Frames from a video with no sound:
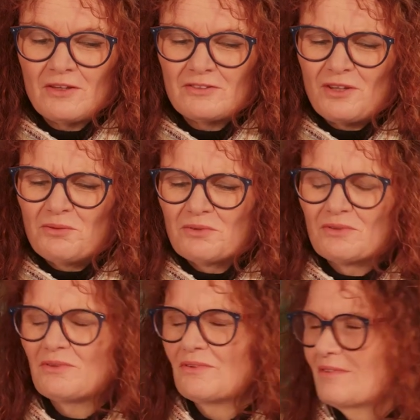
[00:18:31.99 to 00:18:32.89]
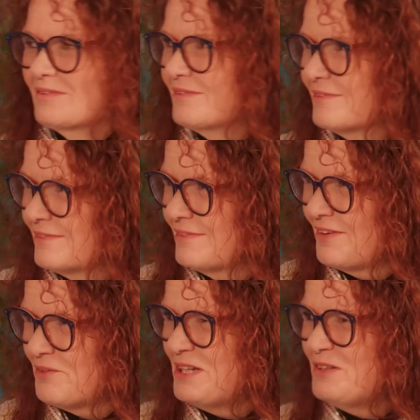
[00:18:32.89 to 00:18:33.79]
so
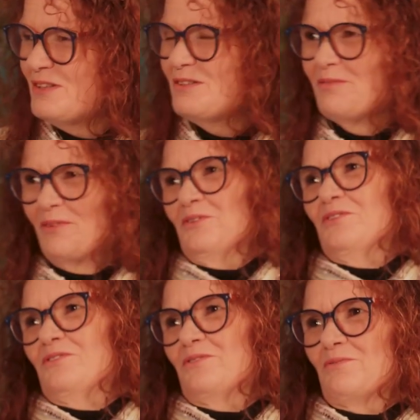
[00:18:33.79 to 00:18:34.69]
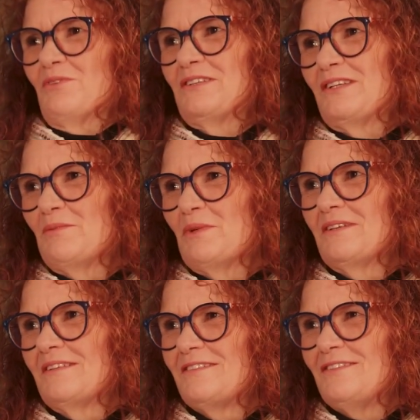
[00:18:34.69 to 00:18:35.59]
are there any disadvantages from red teaming?
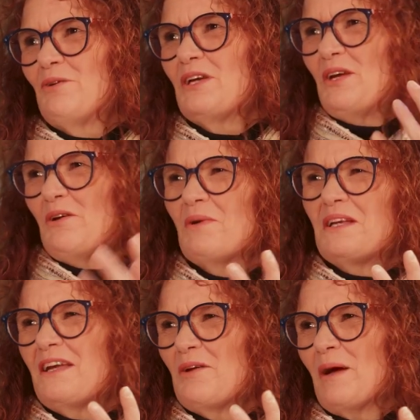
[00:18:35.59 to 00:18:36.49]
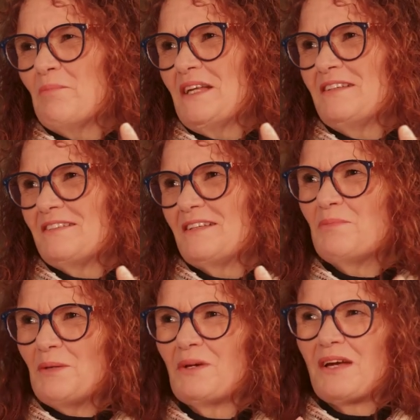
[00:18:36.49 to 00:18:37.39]
Because when you hear about pen testing,
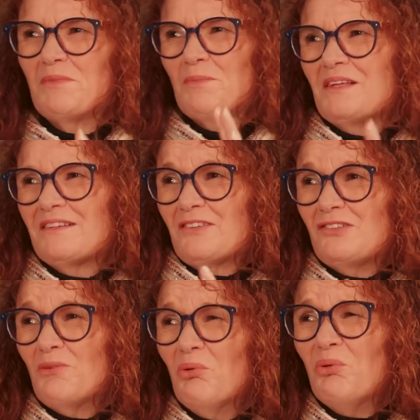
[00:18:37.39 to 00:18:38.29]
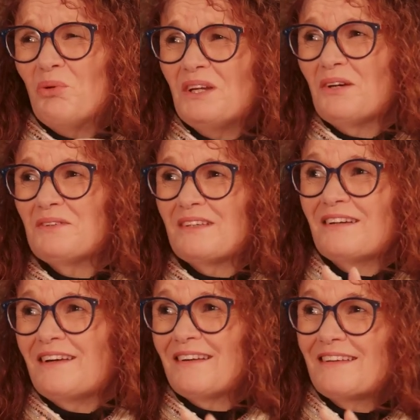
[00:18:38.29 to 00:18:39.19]
people can be a bit touchy. Is it
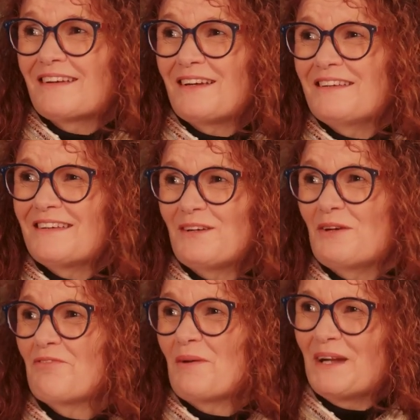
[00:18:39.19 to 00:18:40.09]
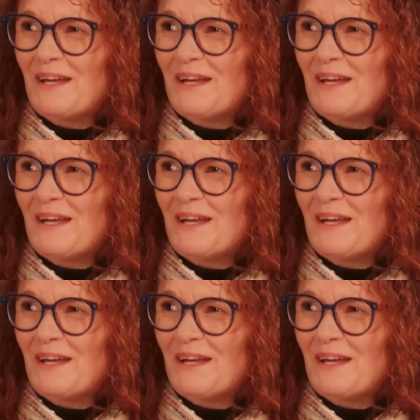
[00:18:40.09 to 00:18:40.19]
going to affect my